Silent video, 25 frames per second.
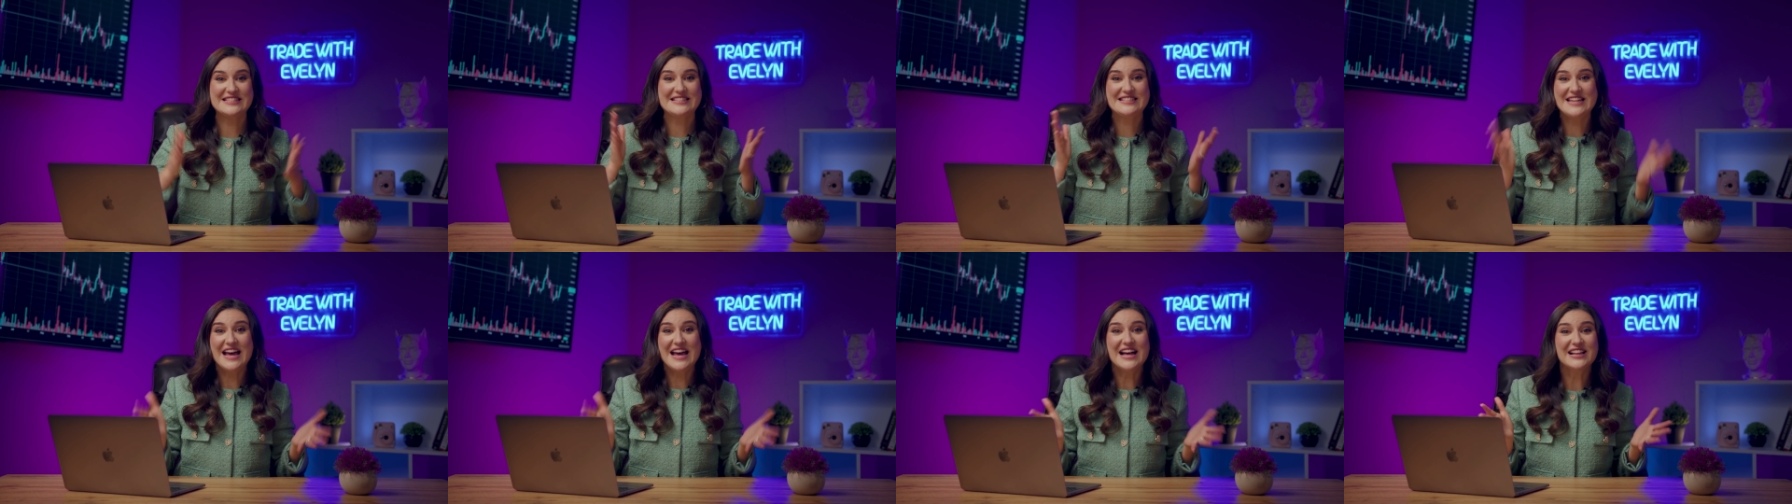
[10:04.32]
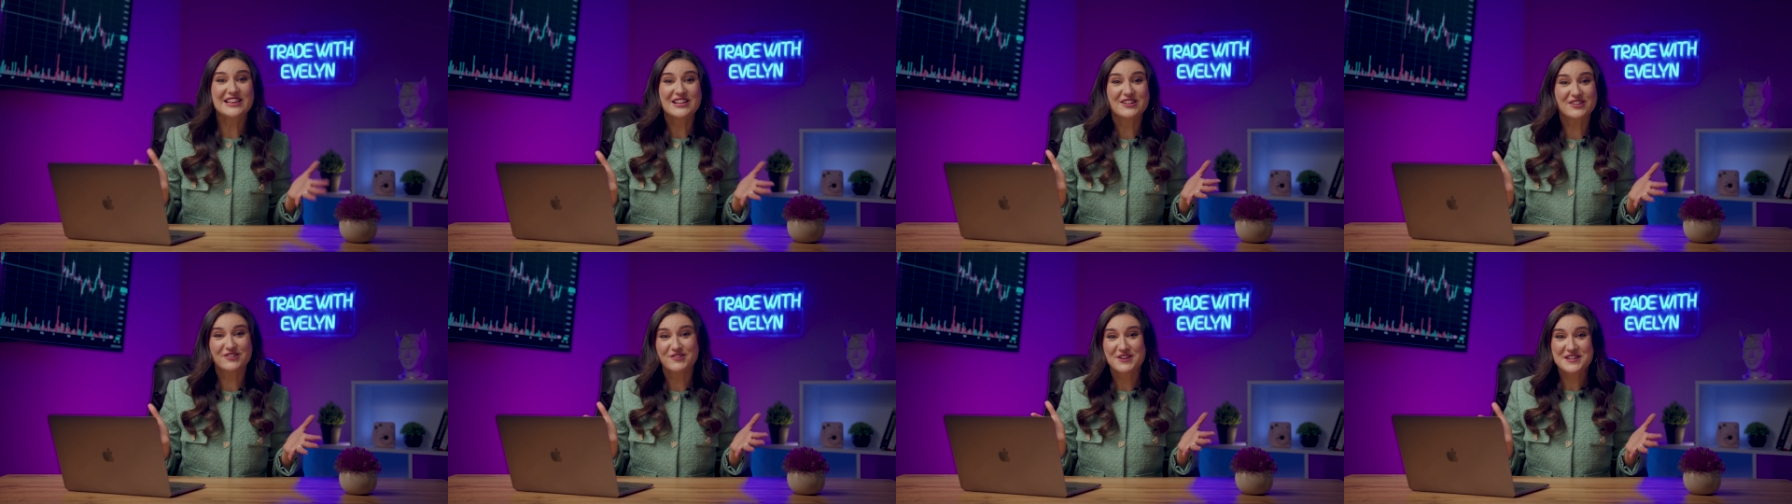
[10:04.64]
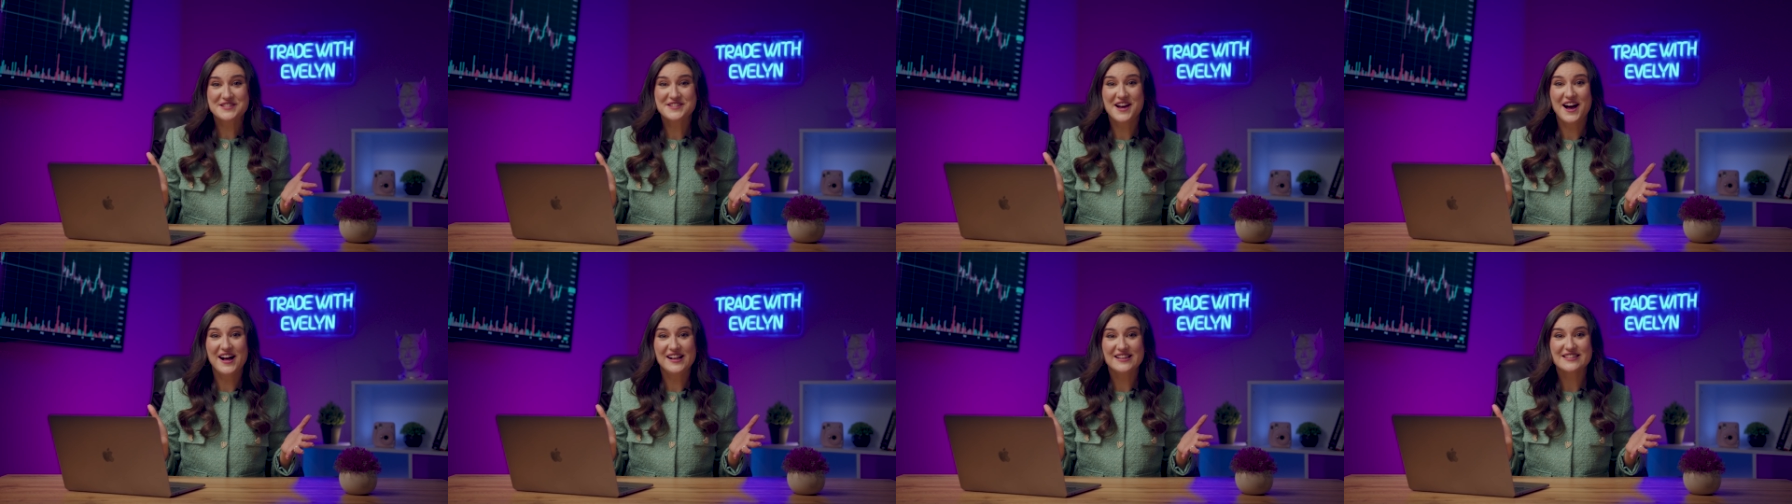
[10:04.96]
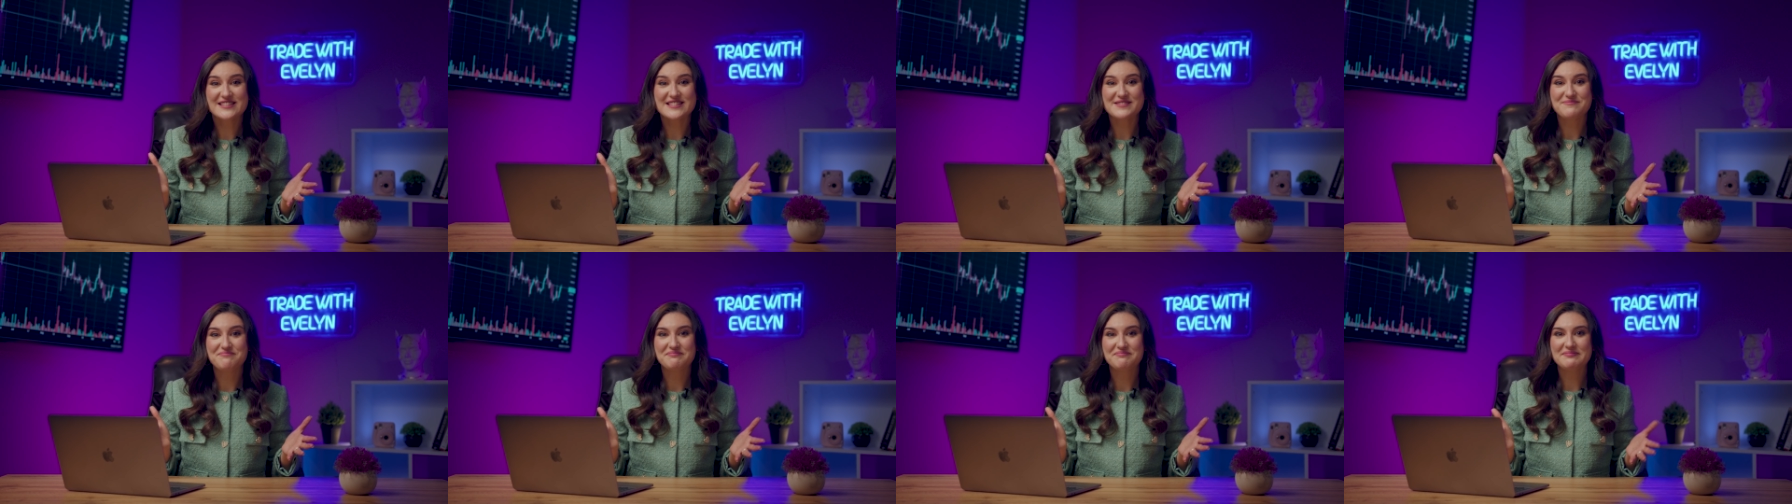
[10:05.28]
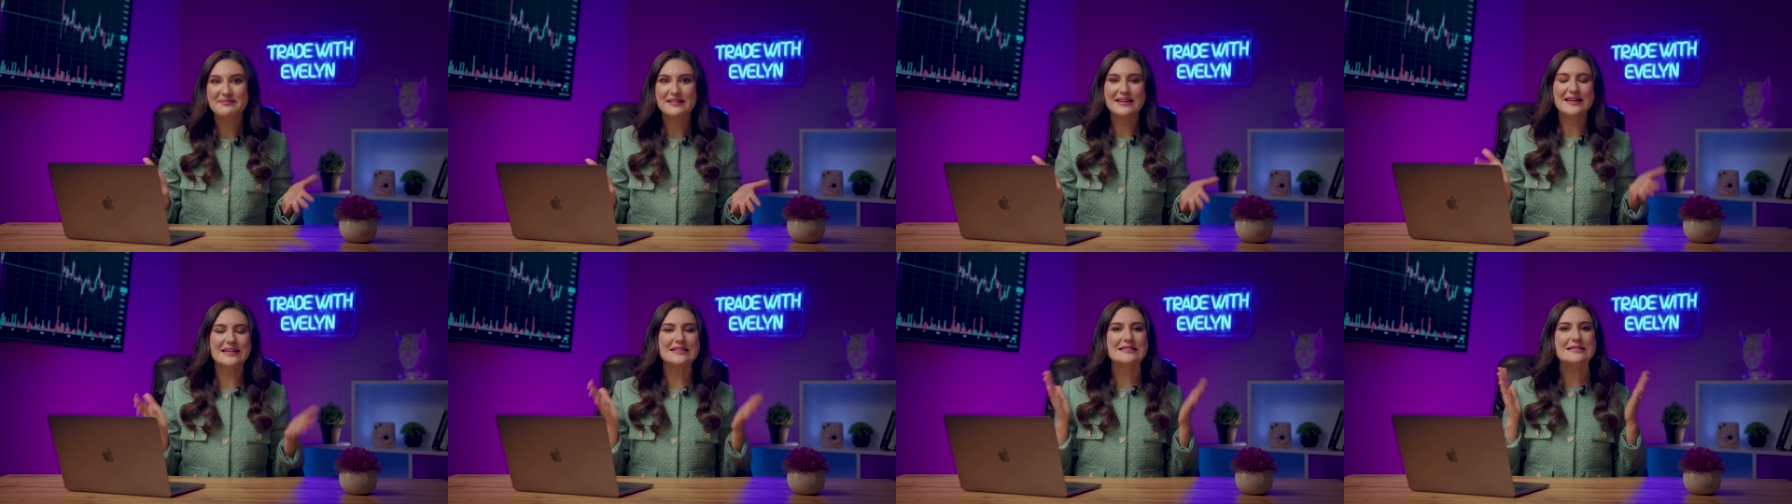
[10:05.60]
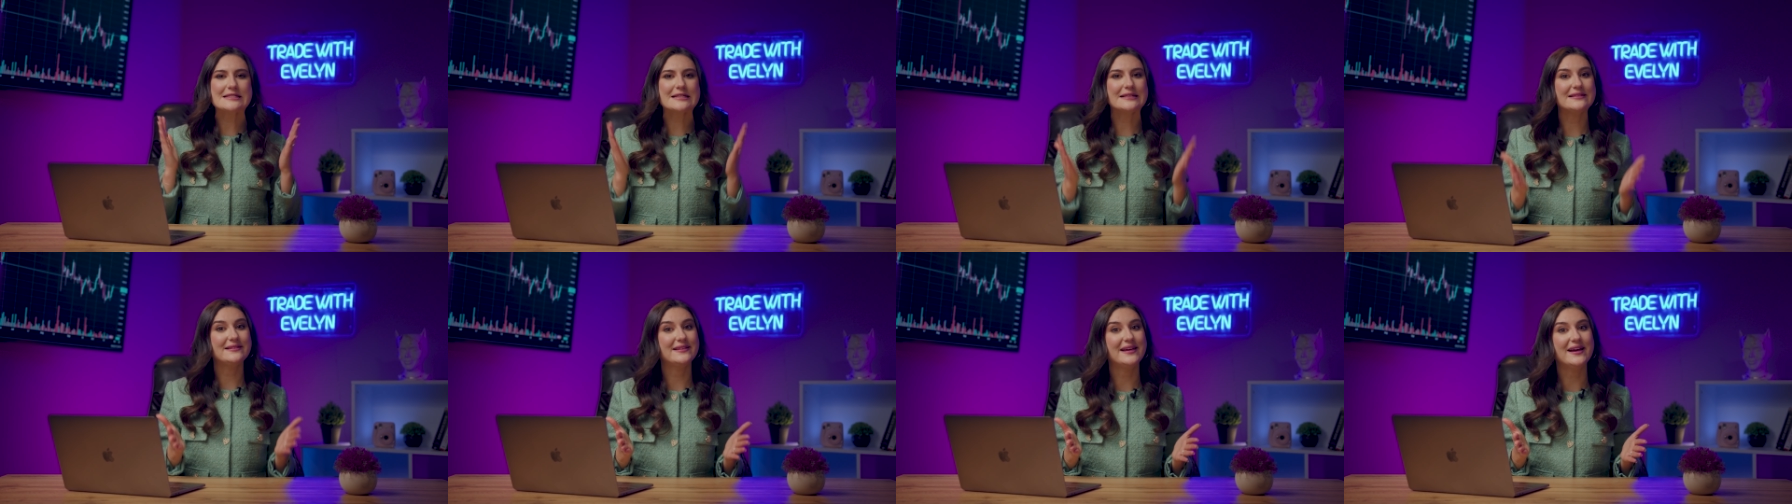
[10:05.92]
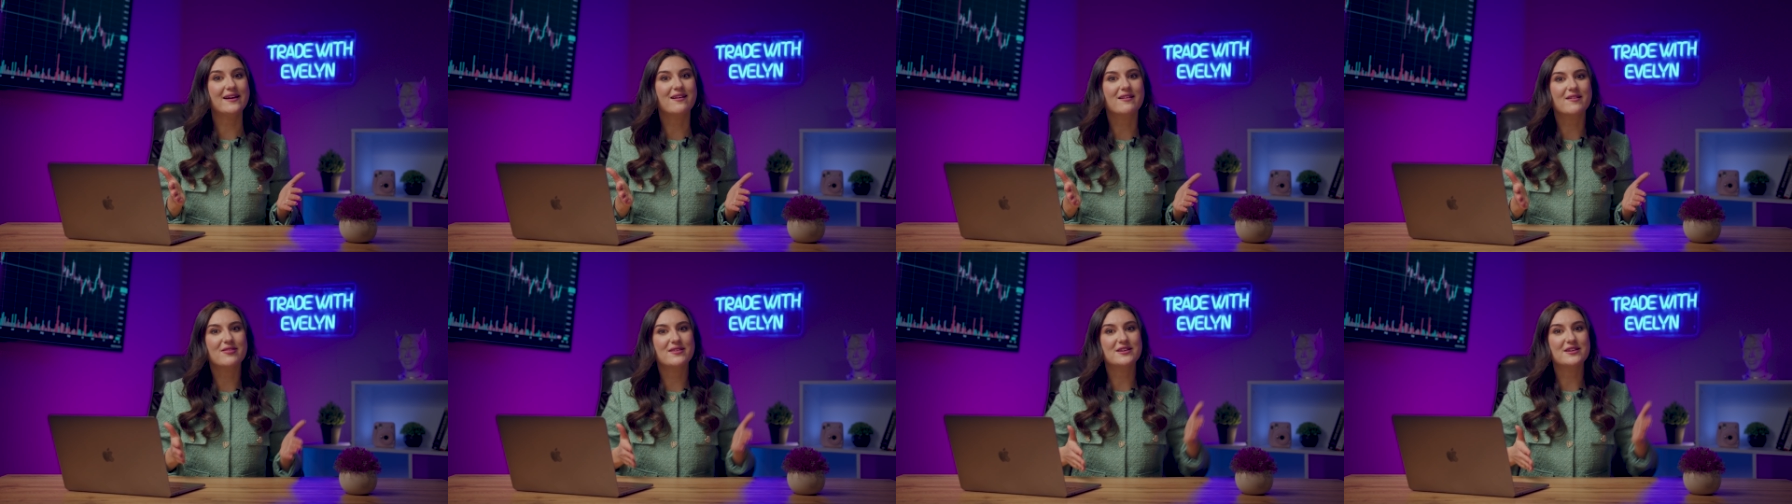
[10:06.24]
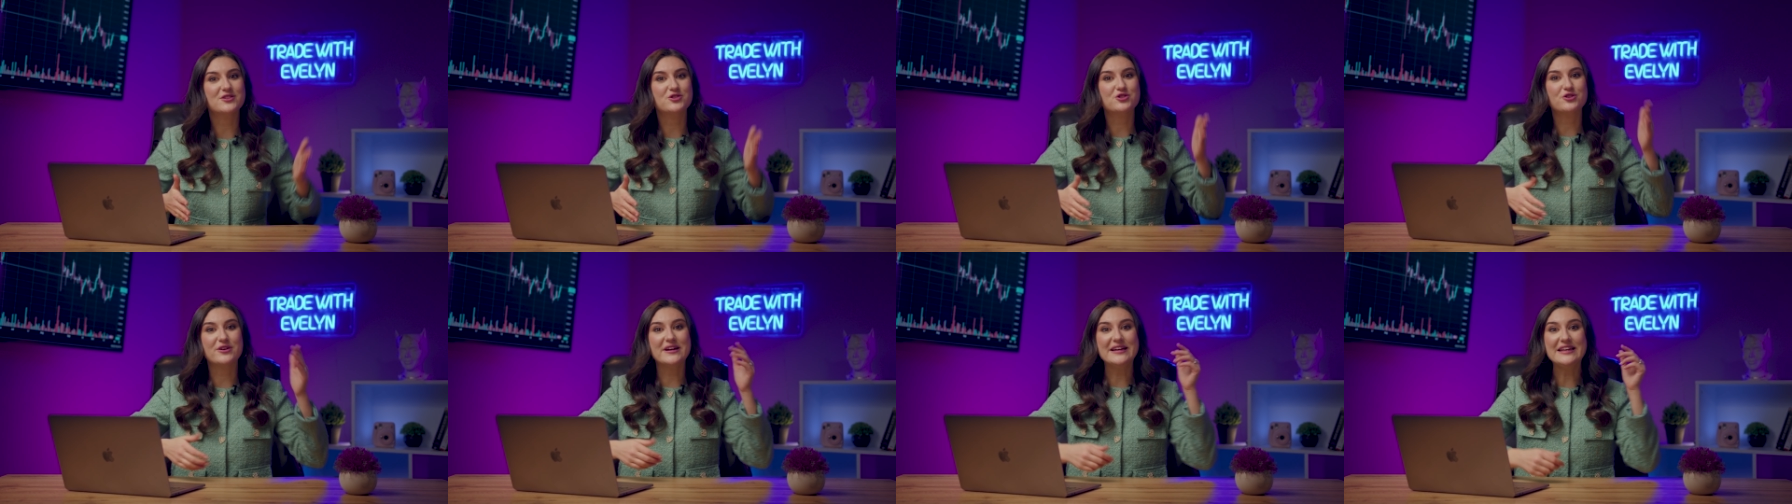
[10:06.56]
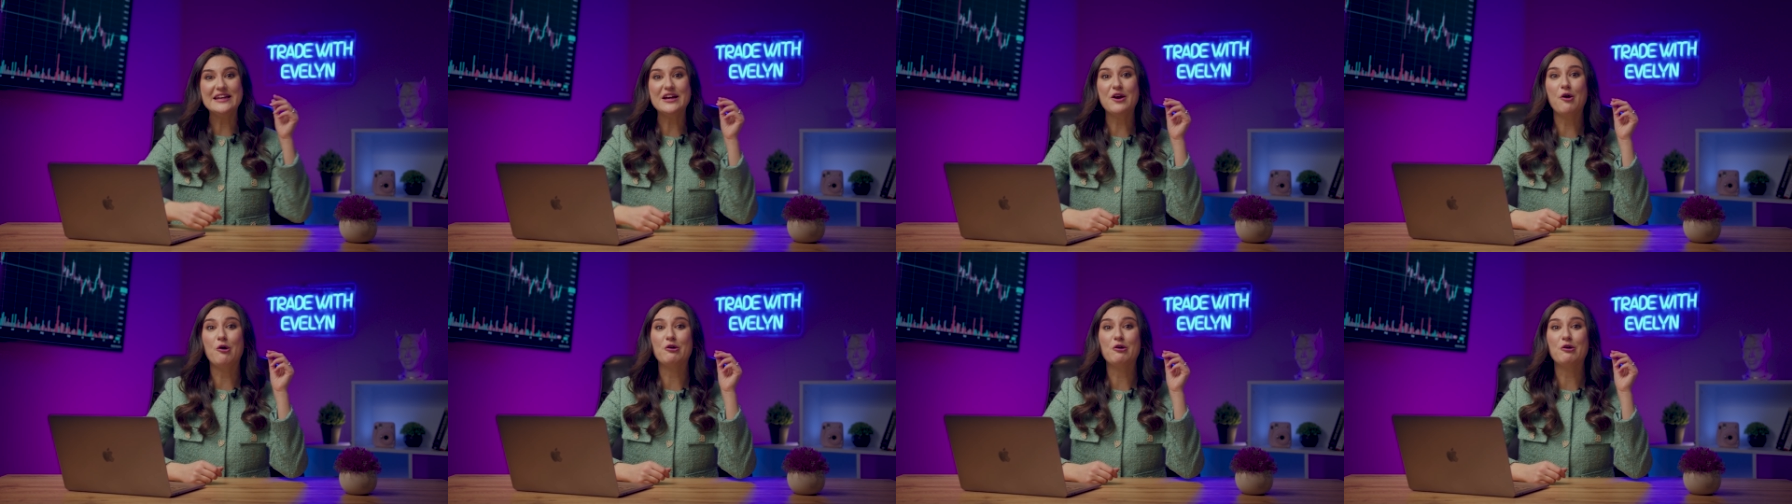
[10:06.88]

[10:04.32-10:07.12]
Stellar results. It's clear that trading